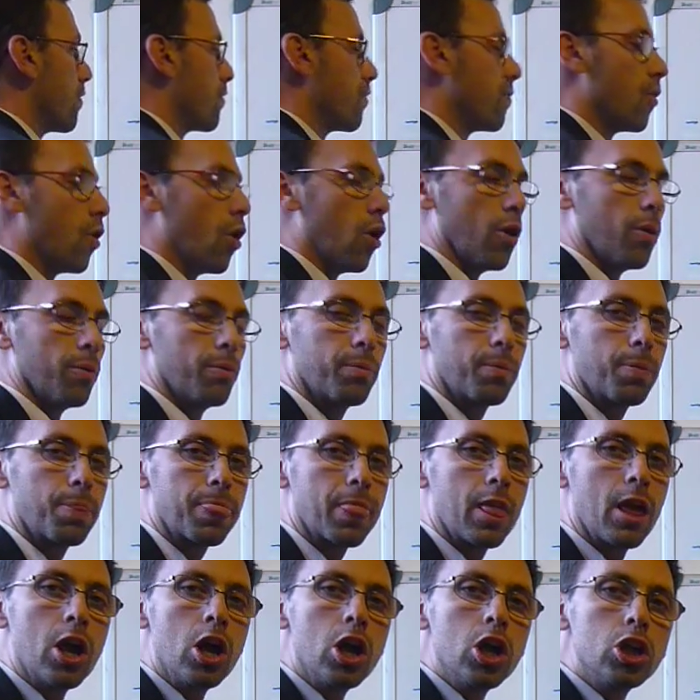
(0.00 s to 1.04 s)
4.
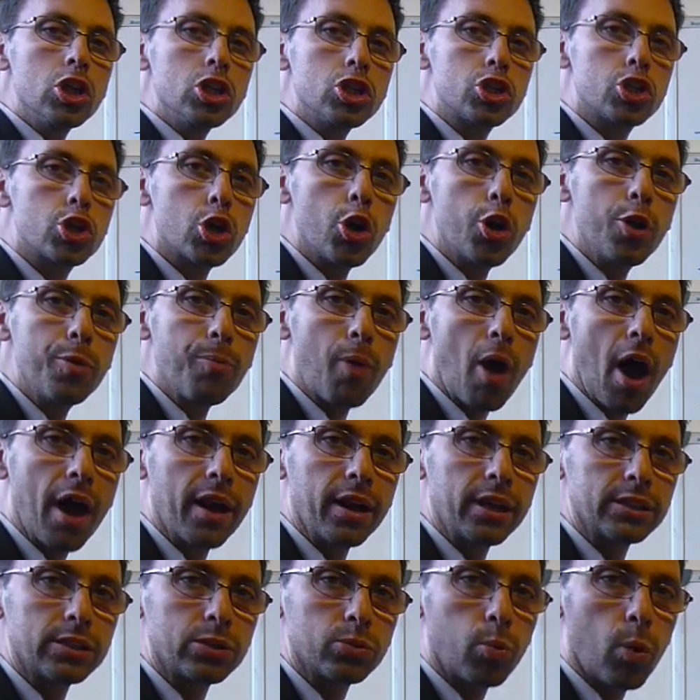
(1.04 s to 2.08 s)
2
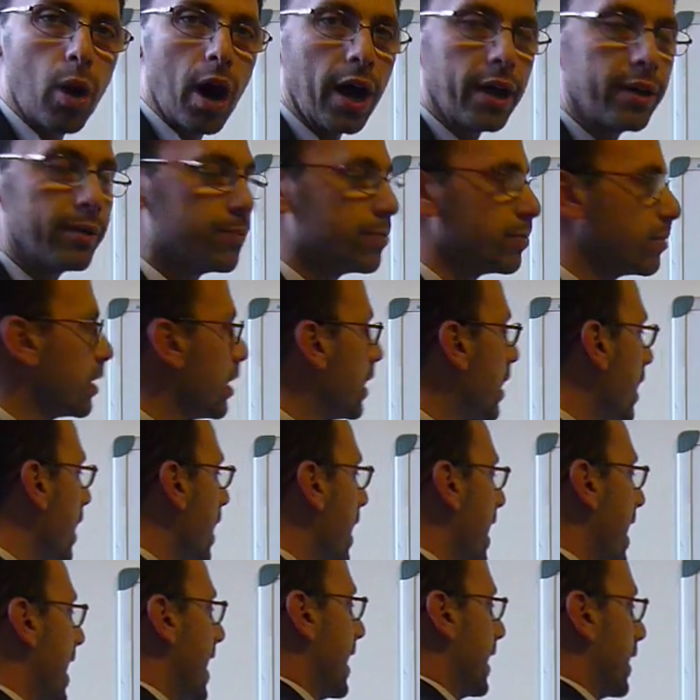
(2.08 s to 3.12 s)
minus 1
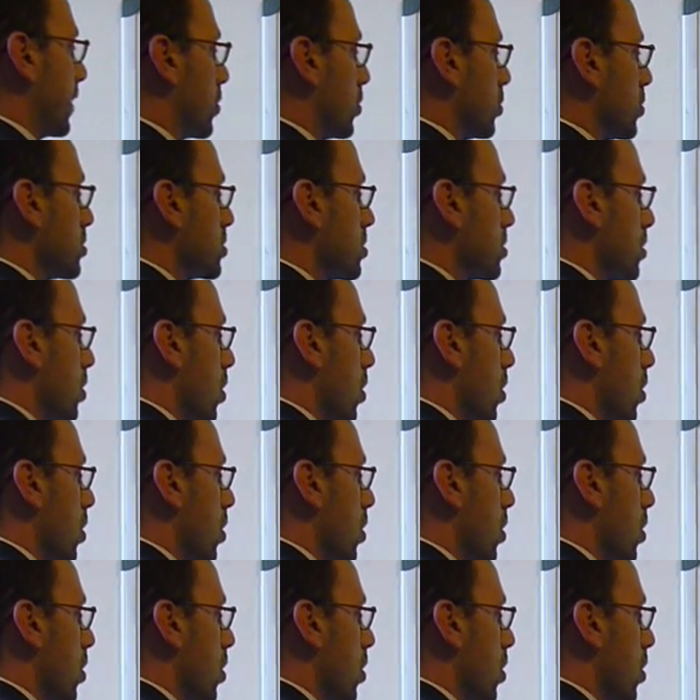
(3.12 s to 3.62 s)
equals